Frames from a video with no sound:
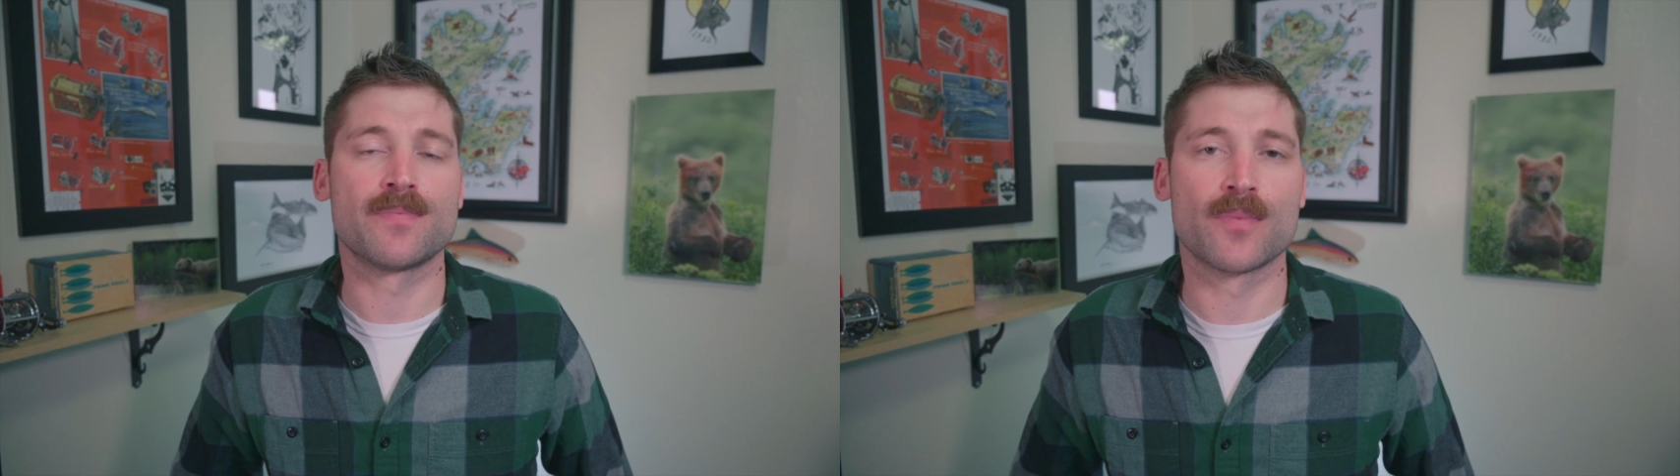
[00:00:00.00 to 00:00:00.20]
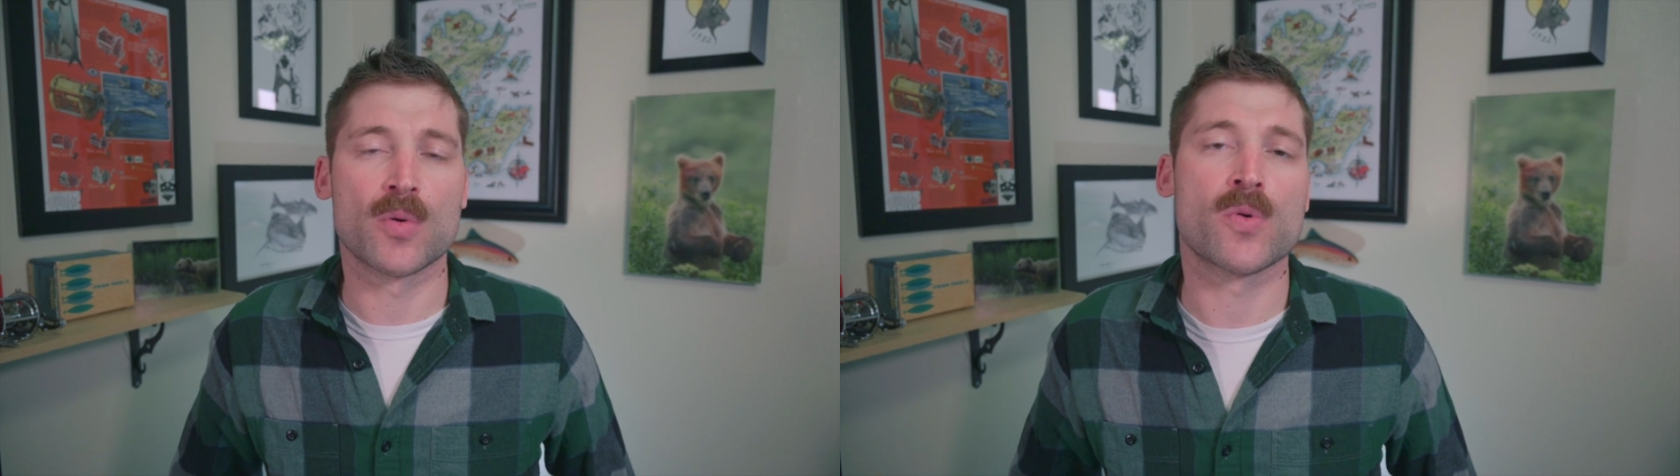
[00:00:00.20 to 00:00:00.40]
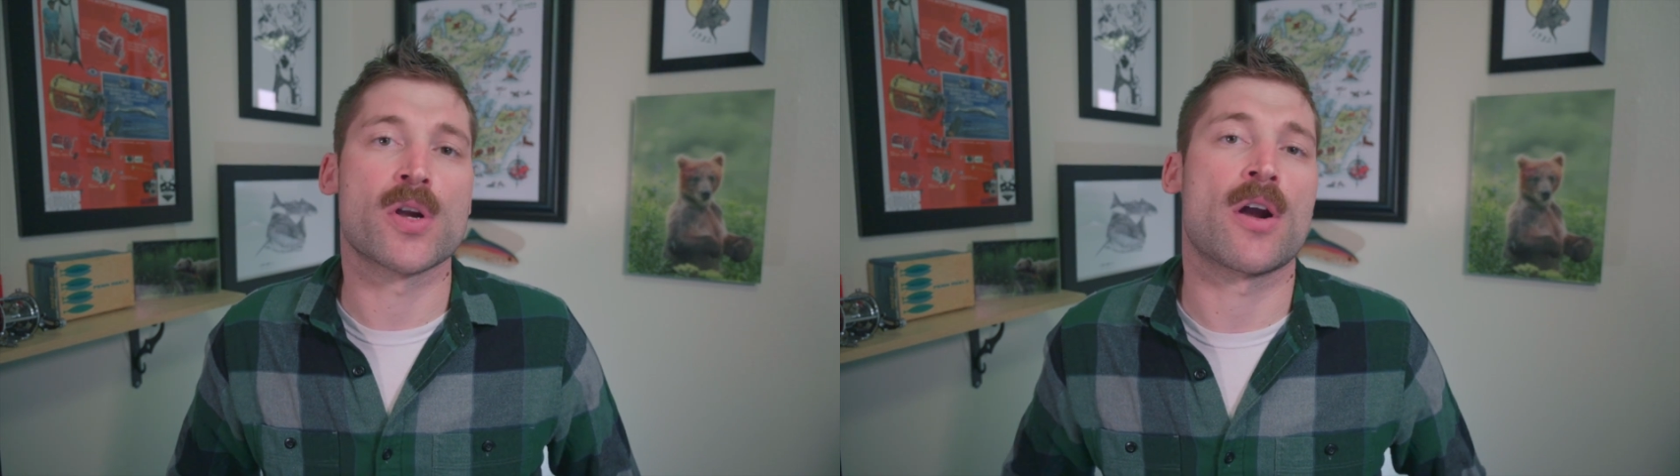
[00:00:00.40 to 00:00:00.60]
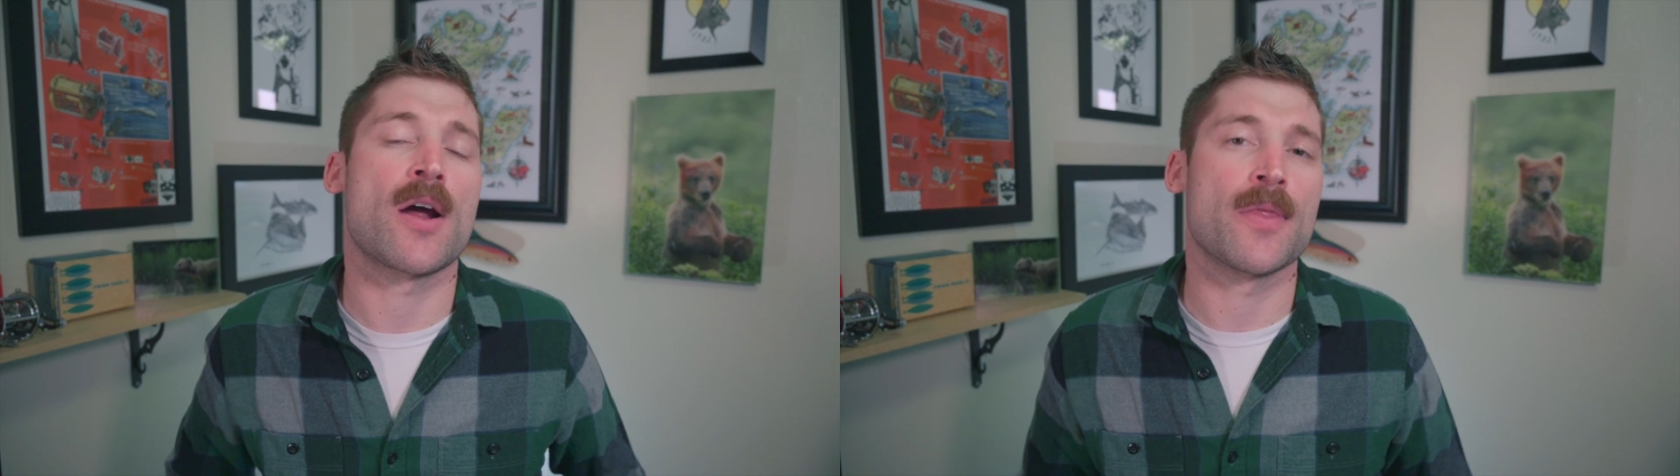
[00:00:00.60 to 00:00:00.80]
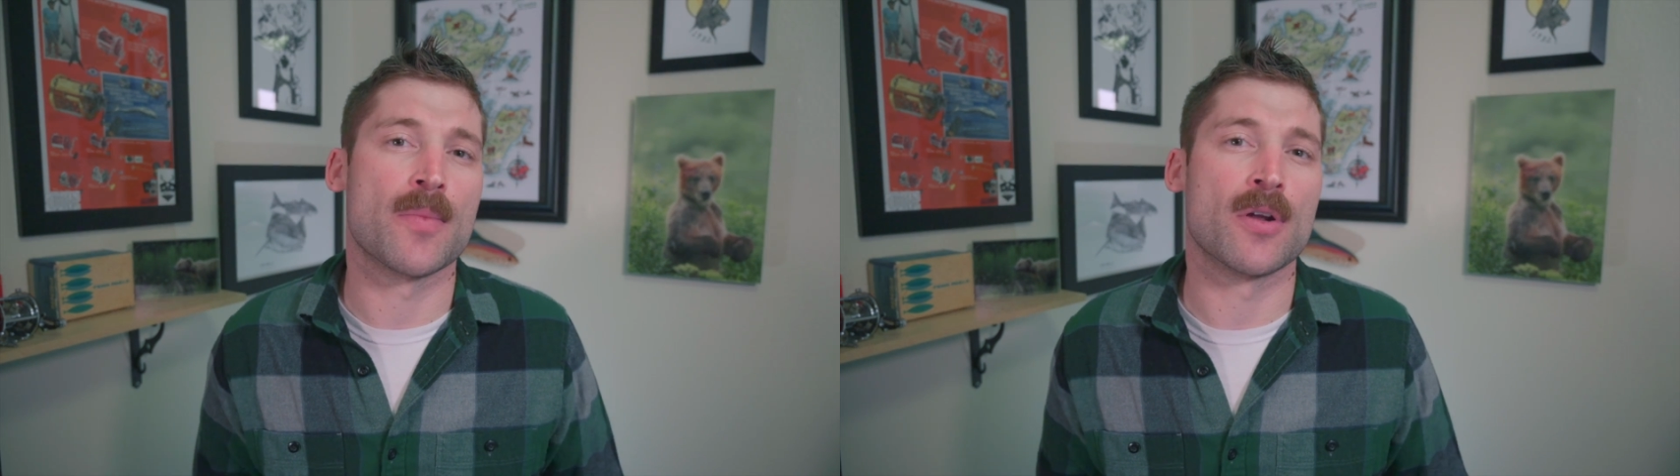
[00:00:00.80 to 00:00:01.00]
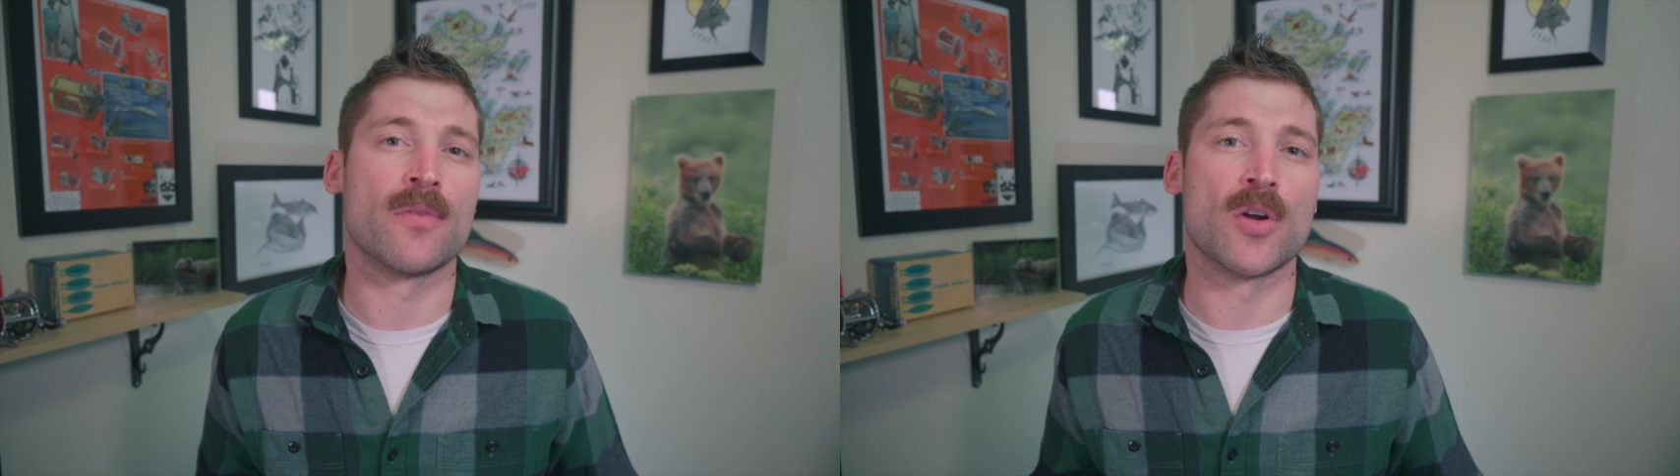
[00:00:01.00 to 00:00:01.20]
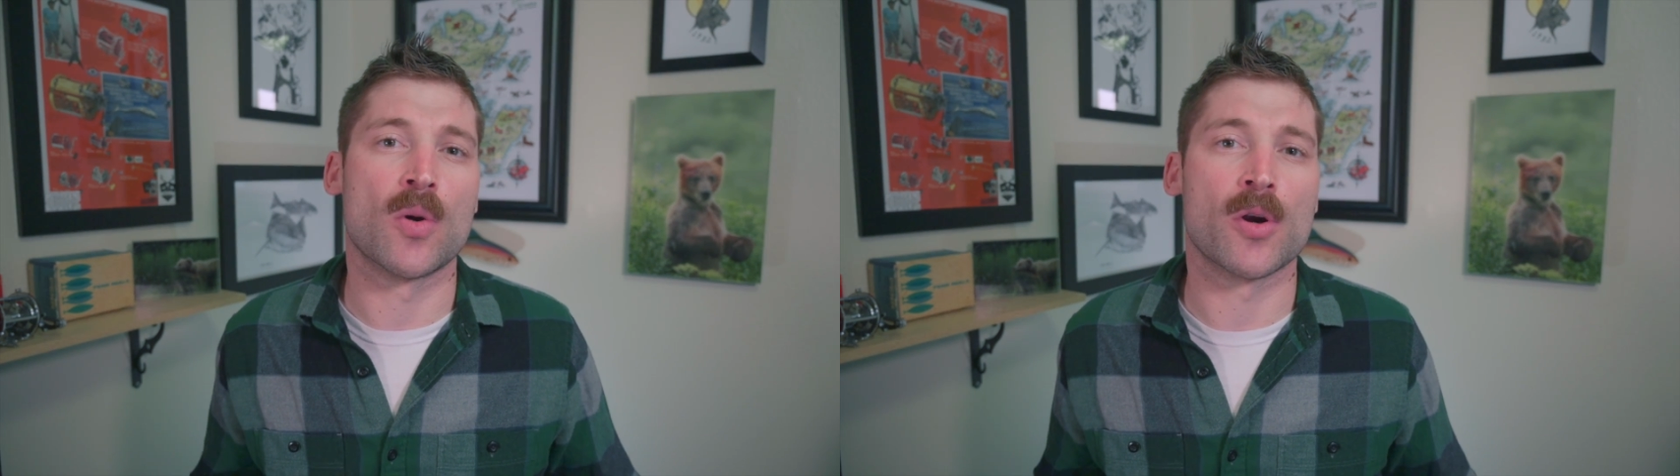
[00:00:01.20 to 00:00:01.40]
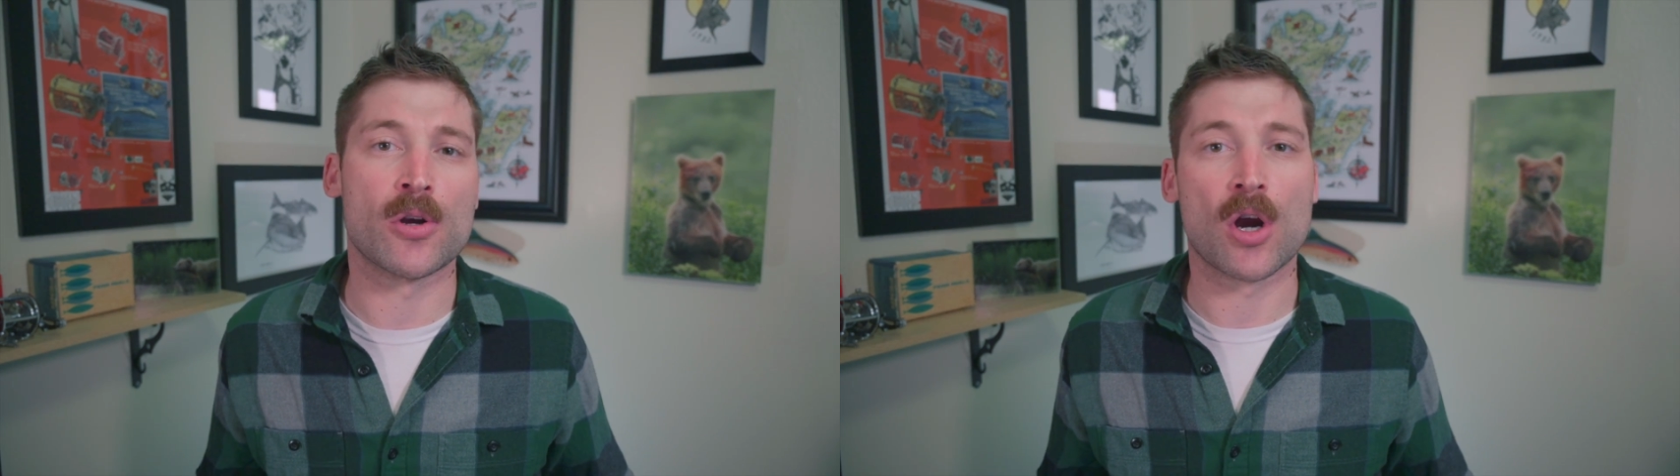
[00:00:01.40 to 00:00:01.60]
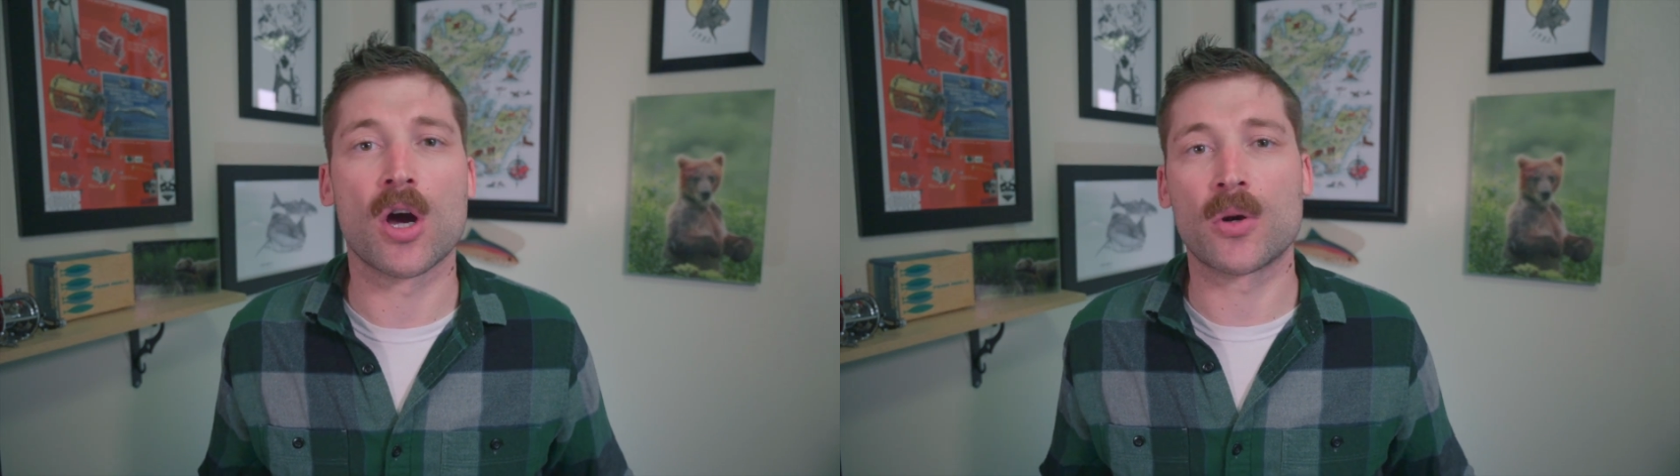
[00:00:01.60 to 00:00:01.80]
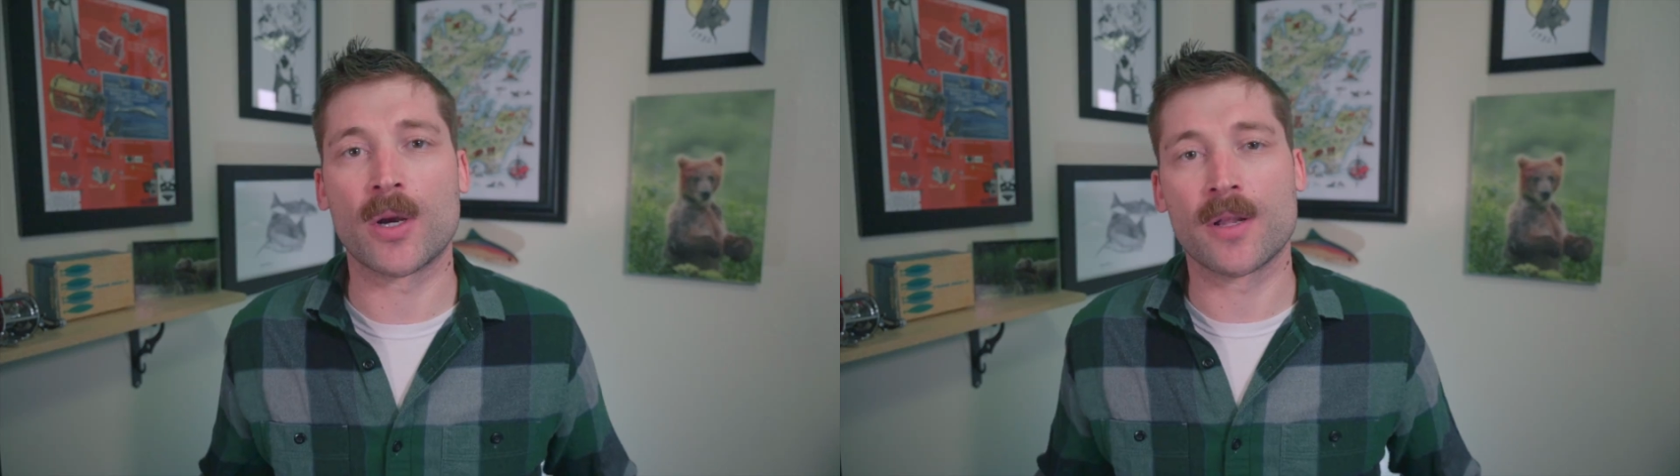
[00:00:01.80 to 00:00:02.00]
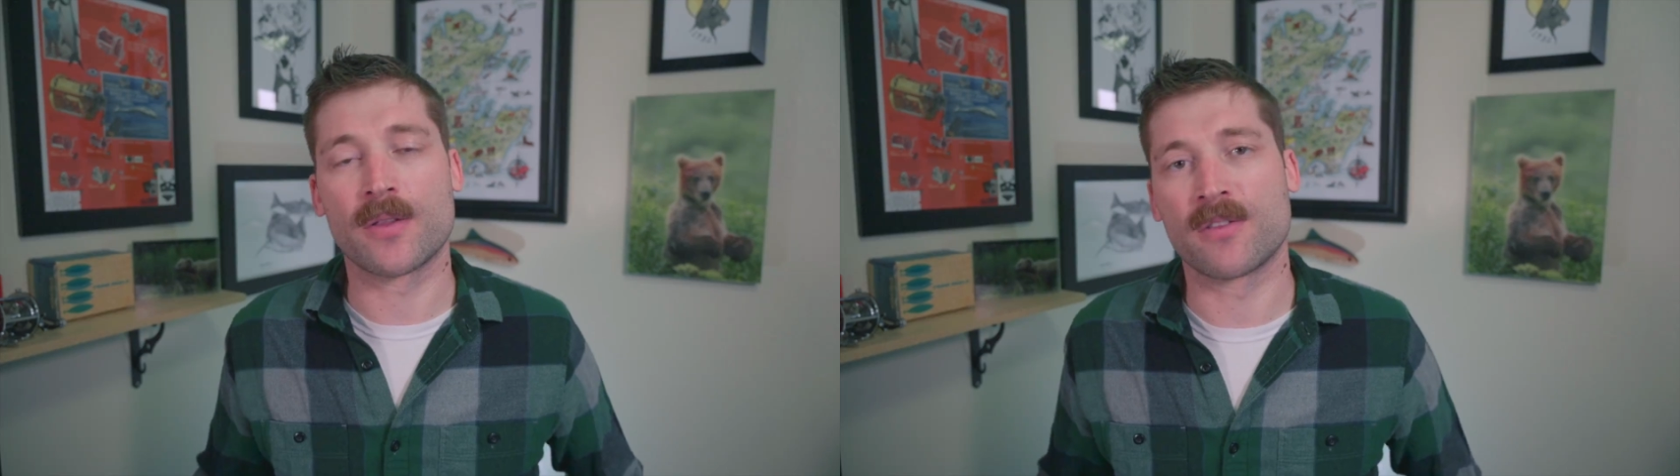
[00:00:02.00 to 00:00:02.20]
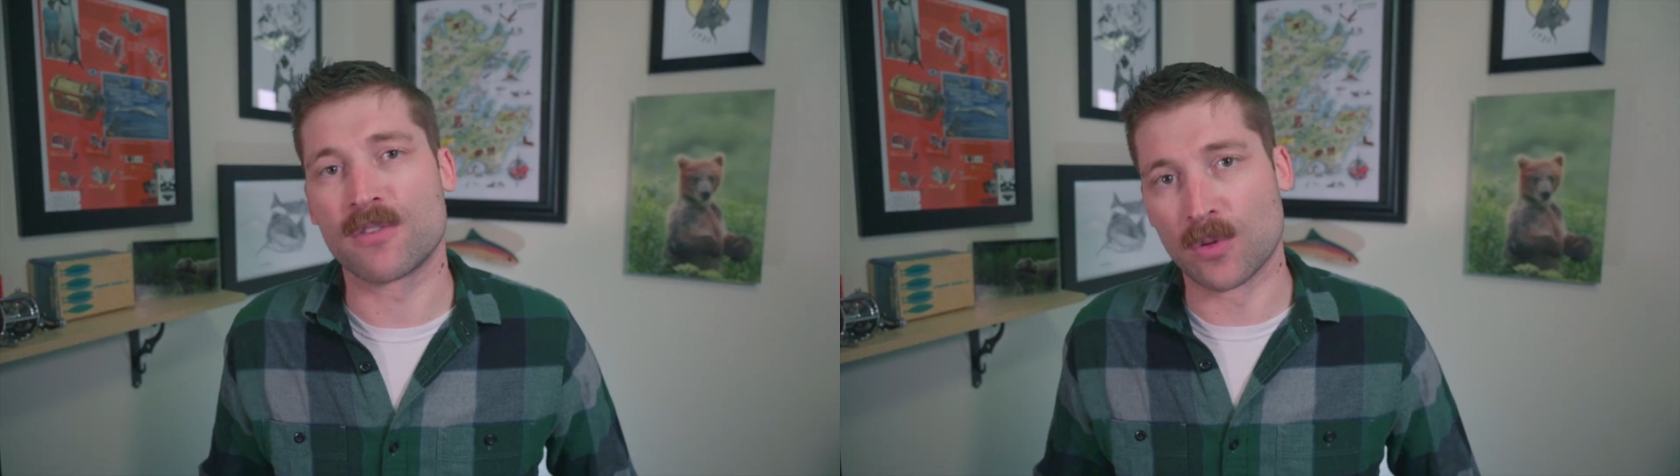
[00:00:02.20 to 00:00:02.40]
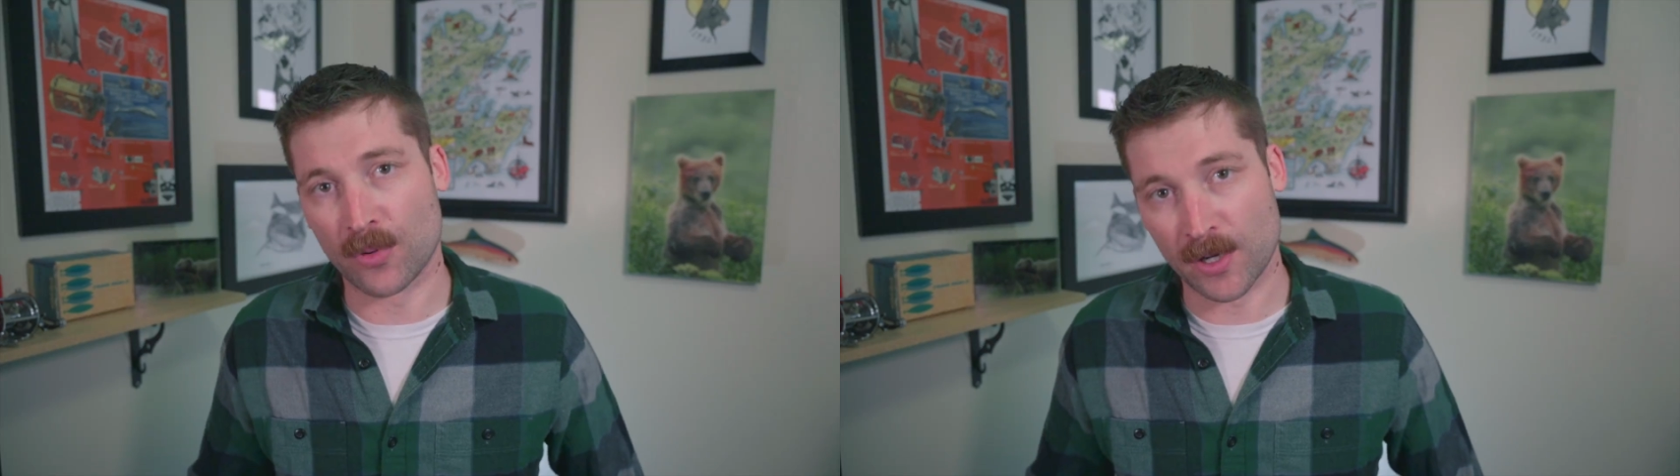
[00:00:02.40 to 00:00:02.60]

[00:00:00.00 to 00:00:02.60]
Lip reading: but when you're out in the middle of nowhere and you're hungry, it's super